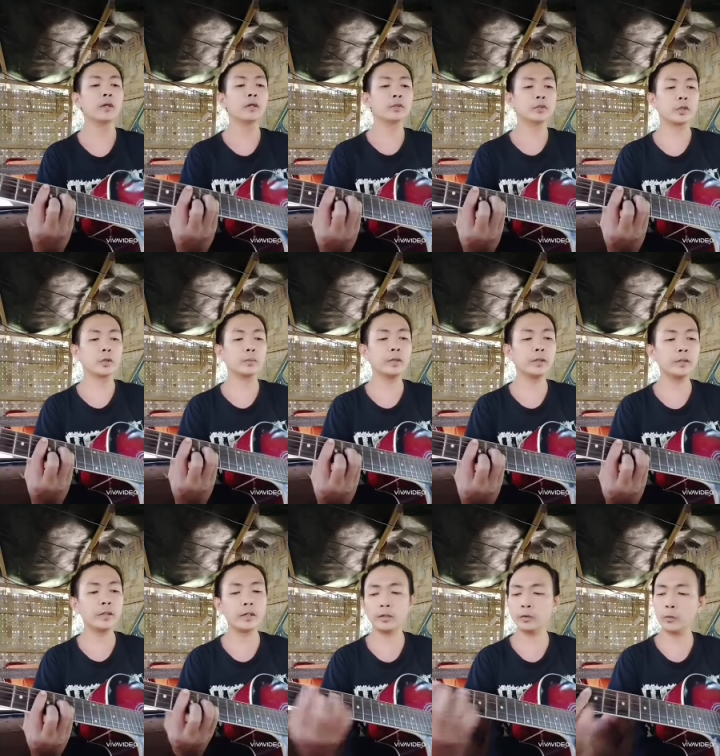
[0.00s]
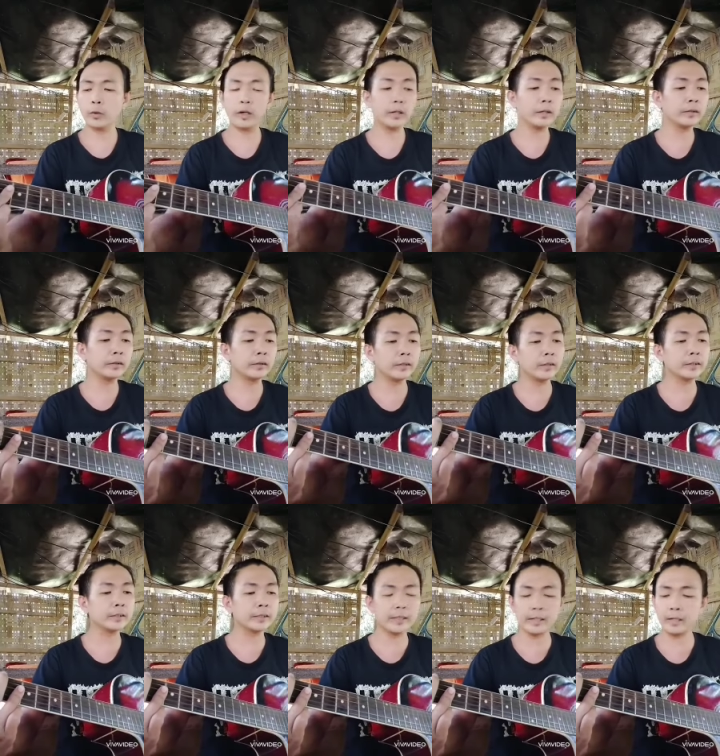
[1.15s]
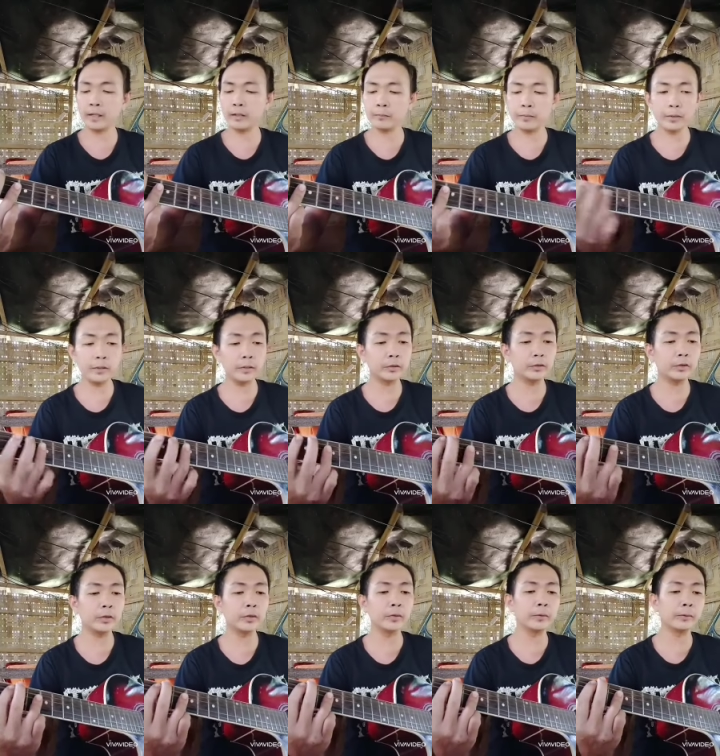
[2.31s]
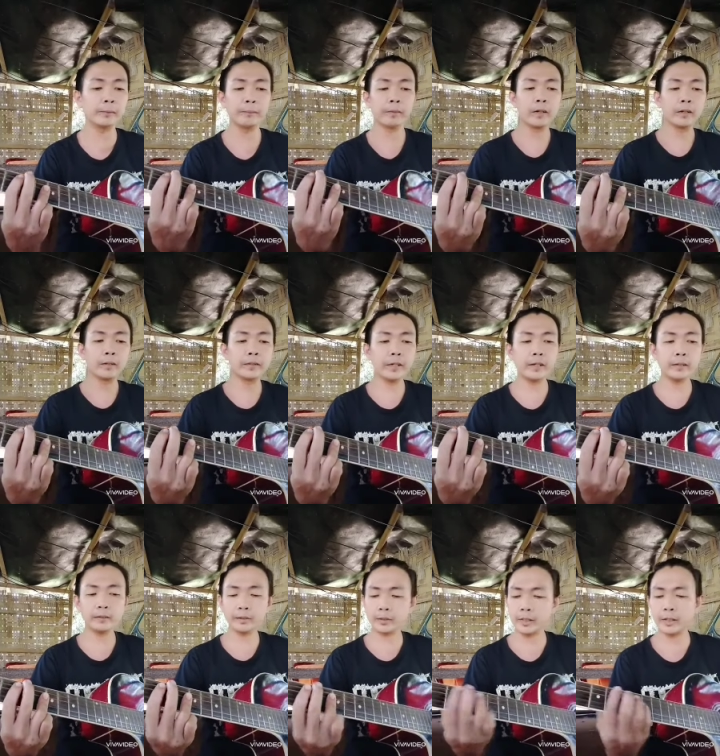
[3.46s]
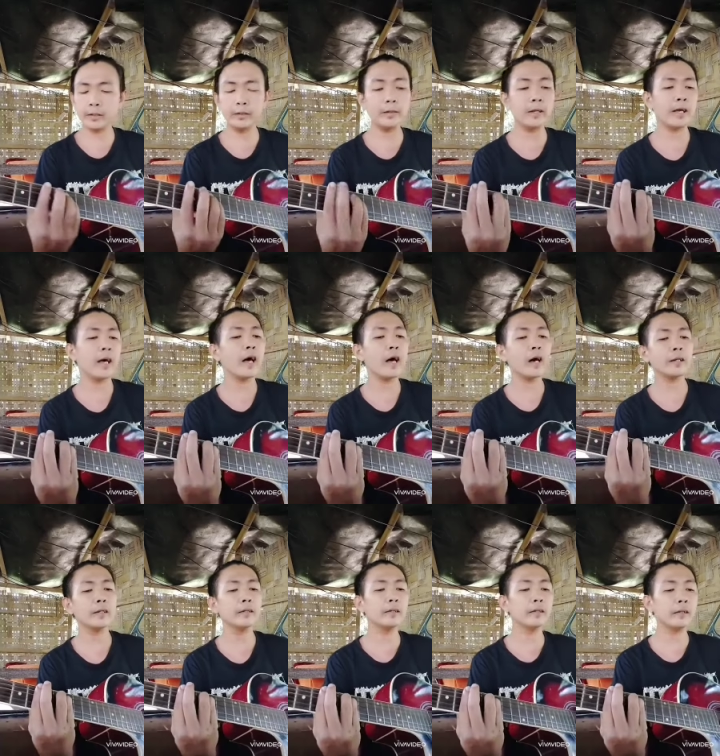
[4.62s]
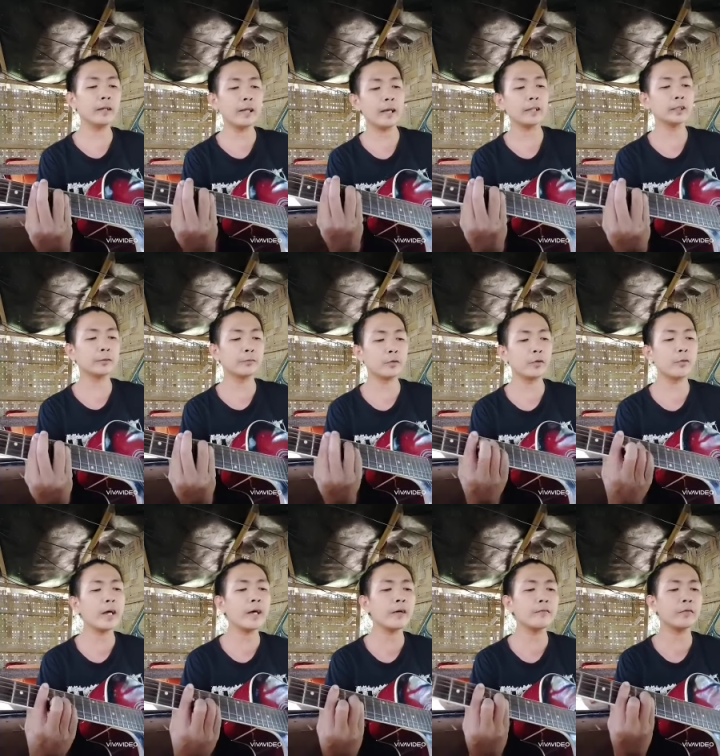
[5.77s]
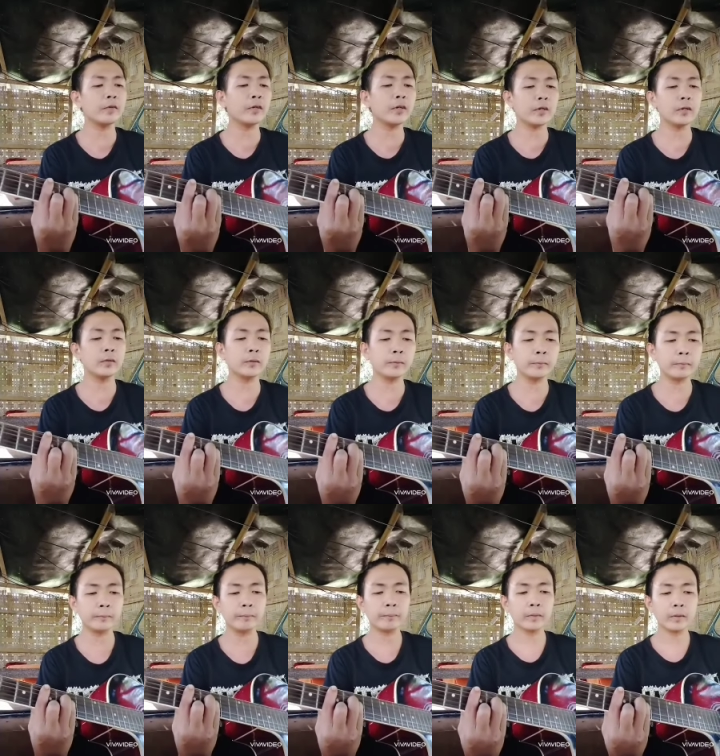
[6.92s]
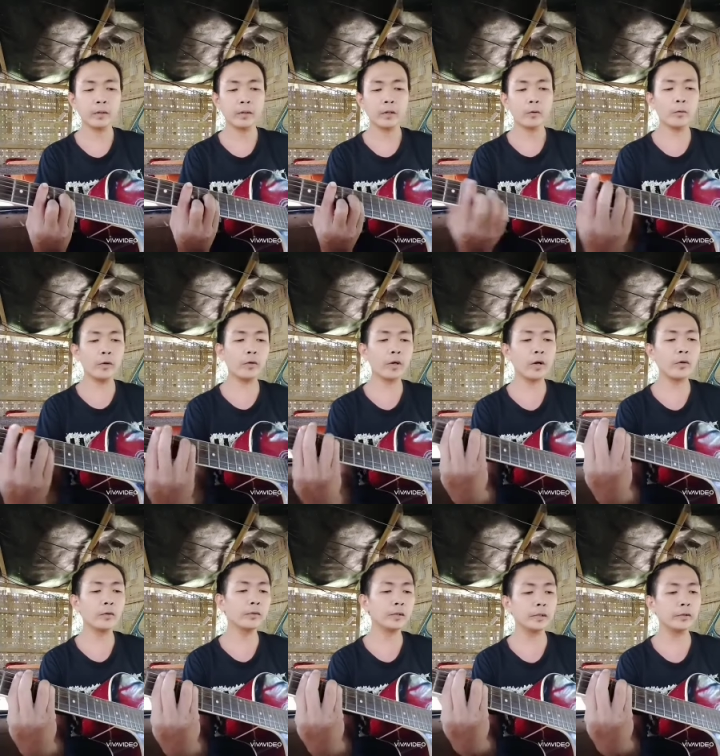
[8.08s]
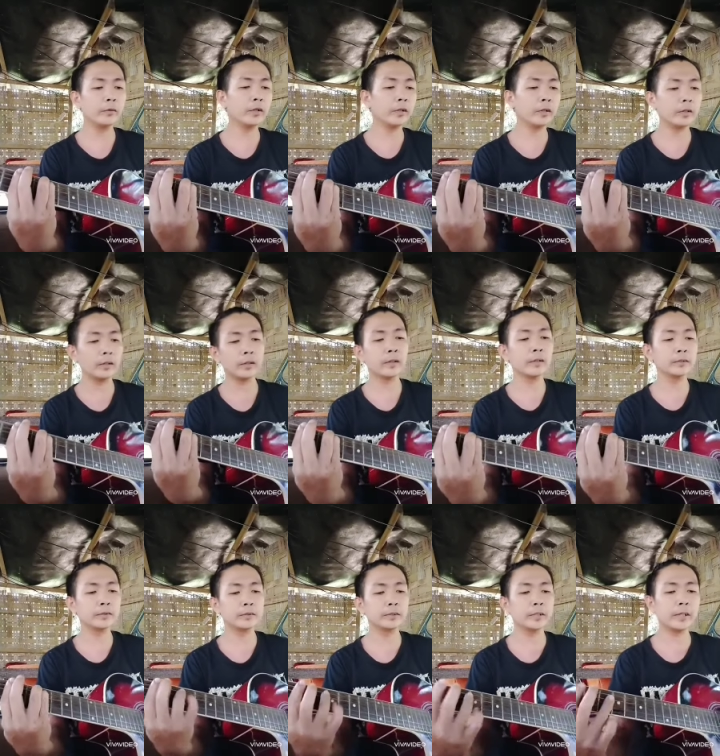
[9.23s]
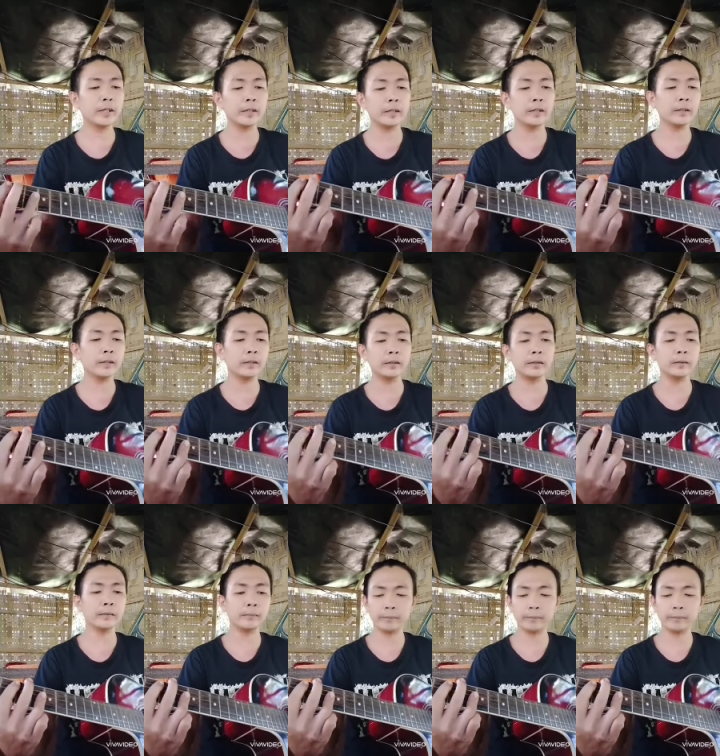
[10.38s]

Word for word: Show me the wonders can be true. They say nothing lasts forever. We're only here today.